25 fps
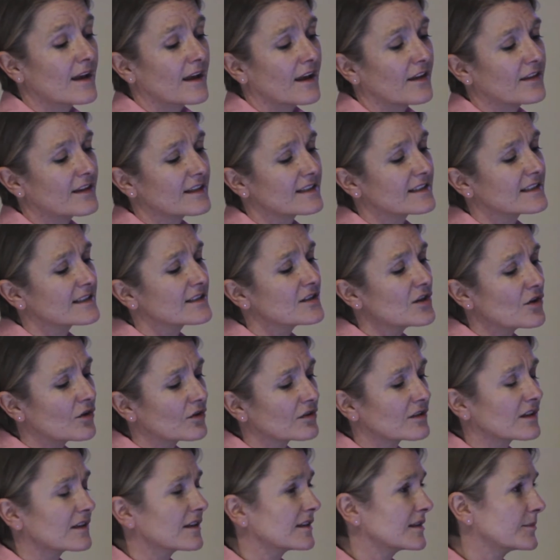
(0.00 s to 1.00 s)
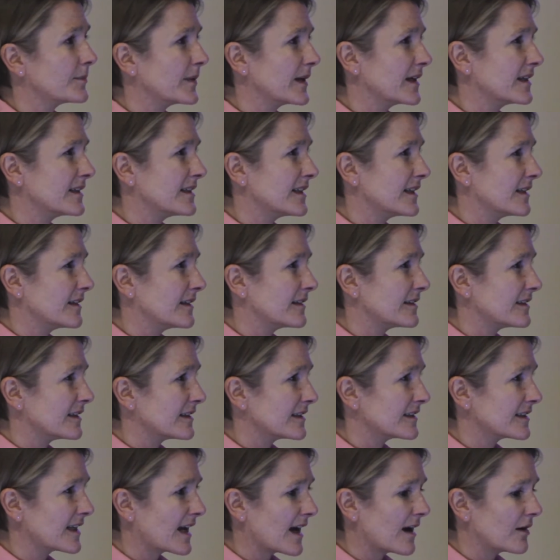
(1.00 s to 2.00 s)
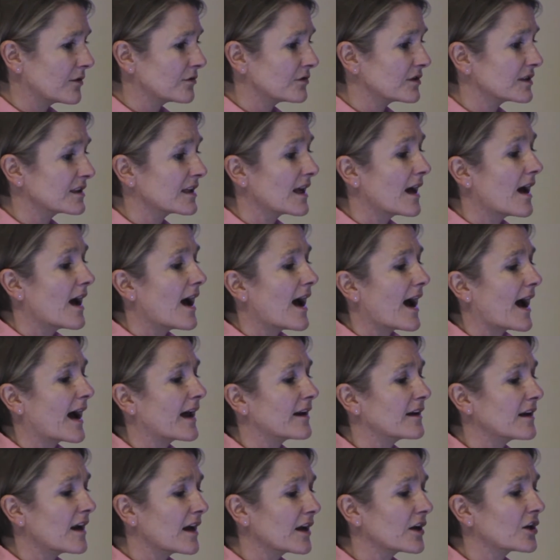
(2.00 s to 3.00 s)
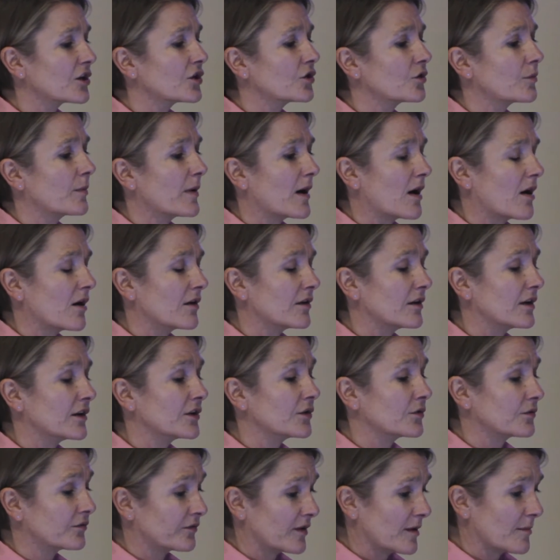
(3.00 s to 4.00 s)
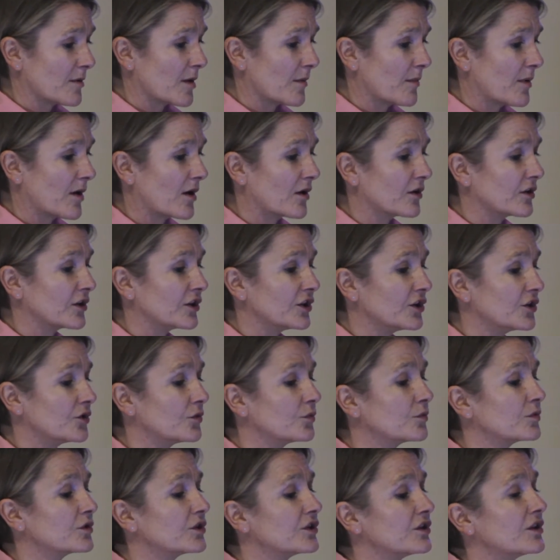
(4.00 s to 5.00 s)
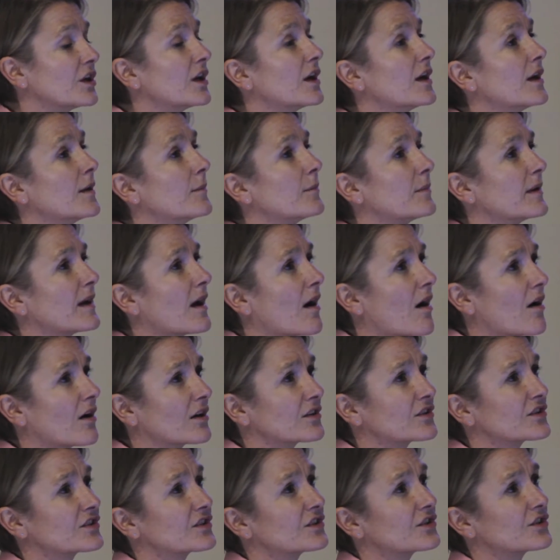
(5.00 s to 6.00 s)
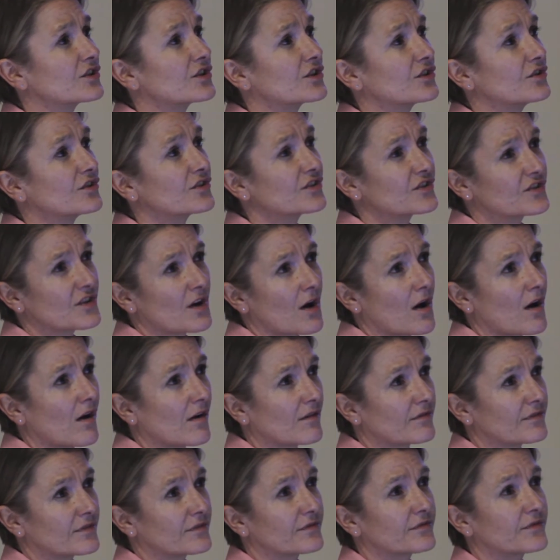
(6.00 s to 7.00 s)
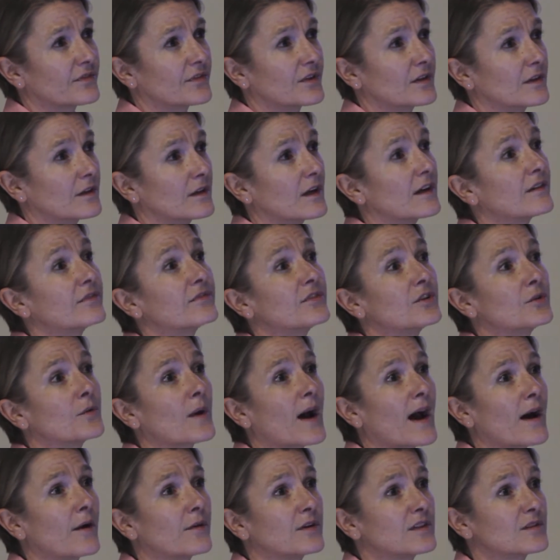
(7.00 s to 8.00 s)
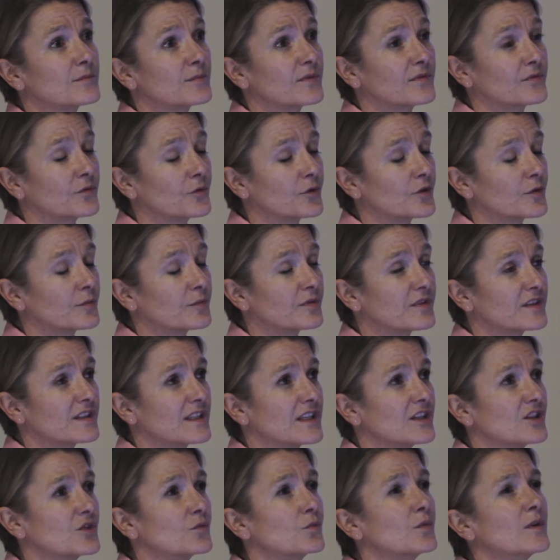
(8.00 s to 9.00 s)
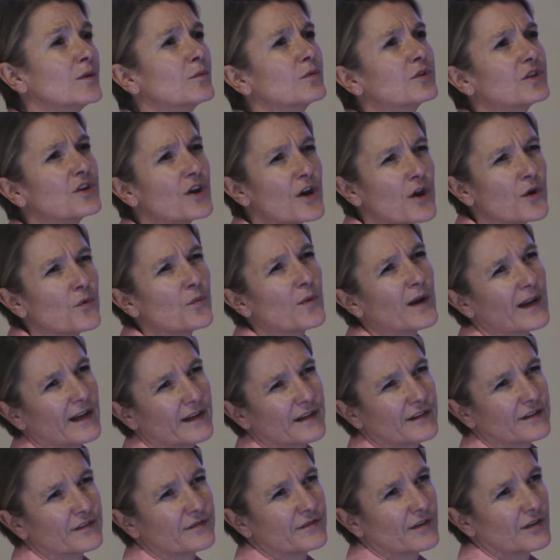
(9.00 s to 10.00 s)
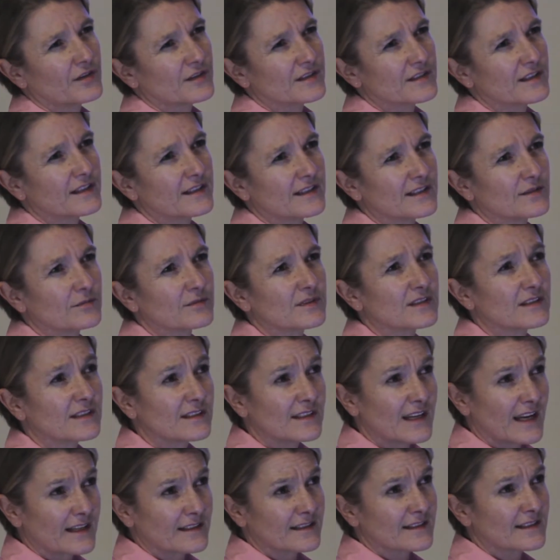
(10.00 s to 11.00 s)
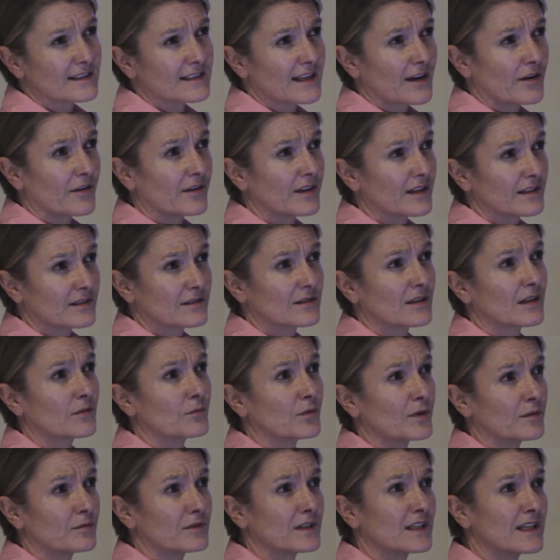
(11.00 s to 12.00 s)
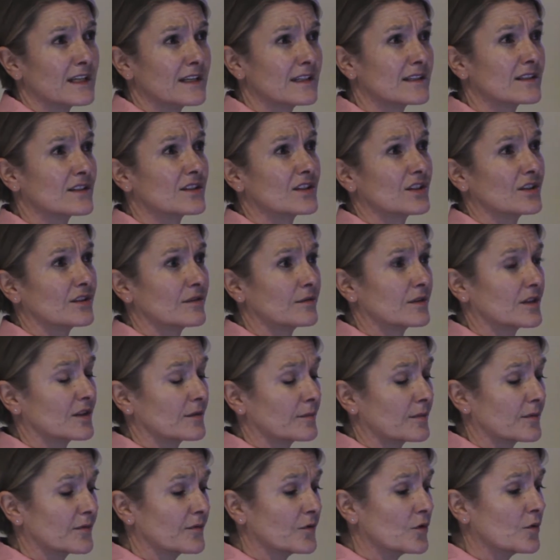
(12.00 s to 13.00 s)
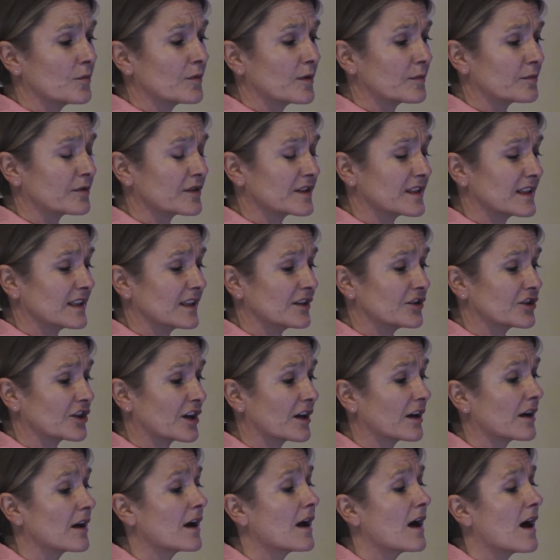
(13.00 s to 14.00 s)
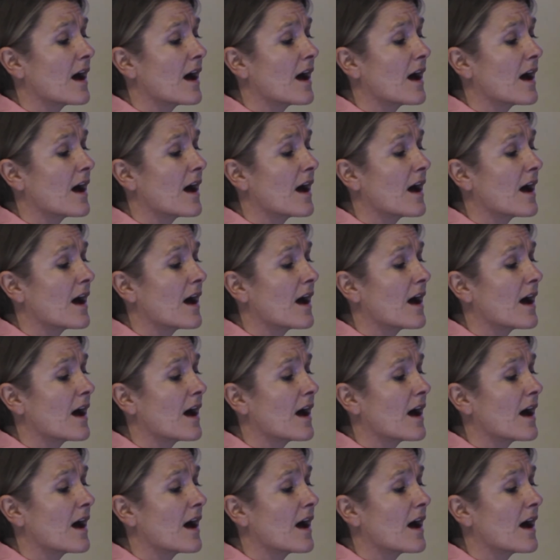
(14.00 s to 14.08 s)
Now, this is not as big a deal as it sounds, and like your partner, your female partner, you would be asked to starve for a few hours before the procedure. We would know well in advance that this was necessary, that we would need to perform the procedure.